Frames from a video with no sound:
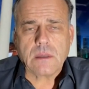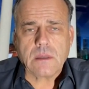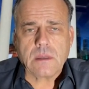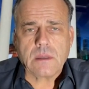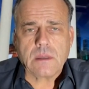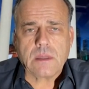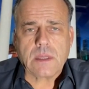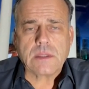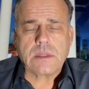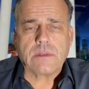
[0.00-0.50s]

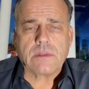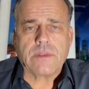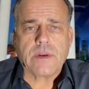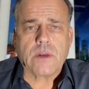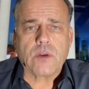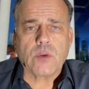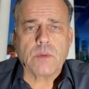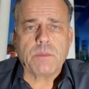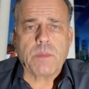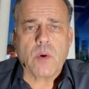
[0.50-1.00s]
That's a
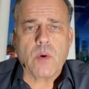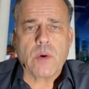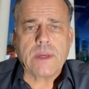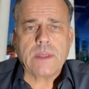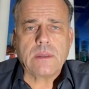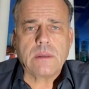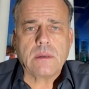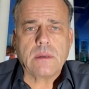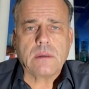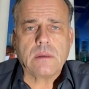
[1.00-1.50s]
very good
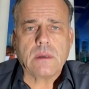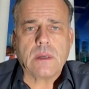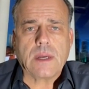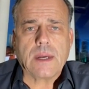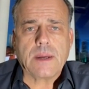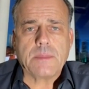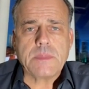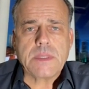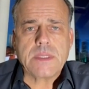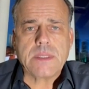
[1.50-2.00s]
point.
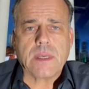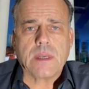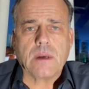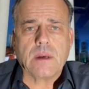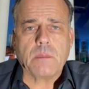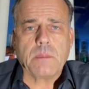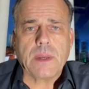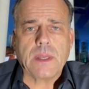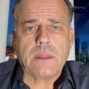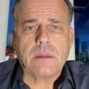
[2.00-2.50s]

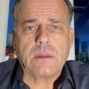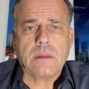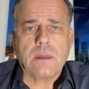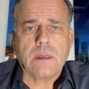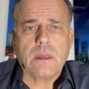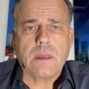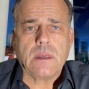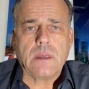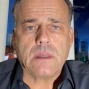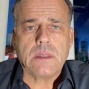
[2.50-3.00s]
Settlement
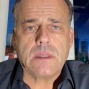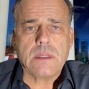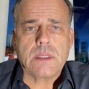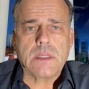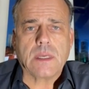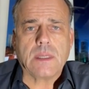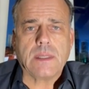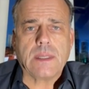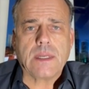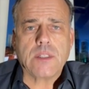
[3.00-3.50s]
is
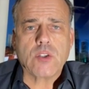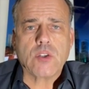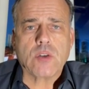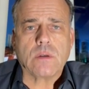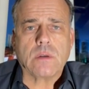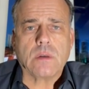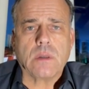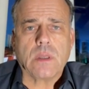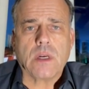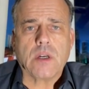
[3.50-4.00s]
a
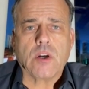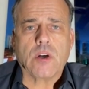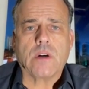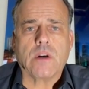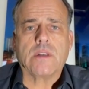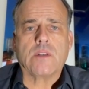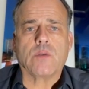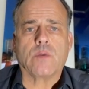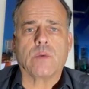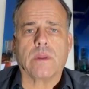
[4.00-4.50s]
natural
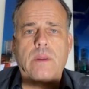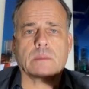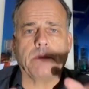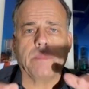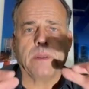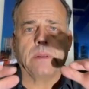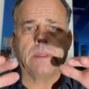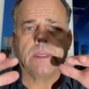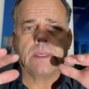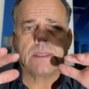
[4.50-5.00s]
occurrence where the
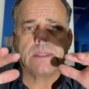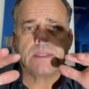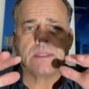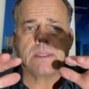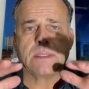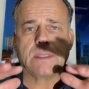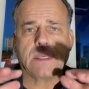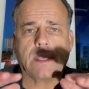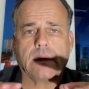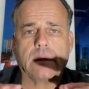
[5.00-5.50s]
buildings
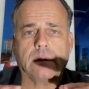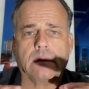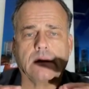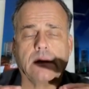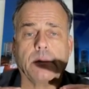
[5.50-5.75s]
settle.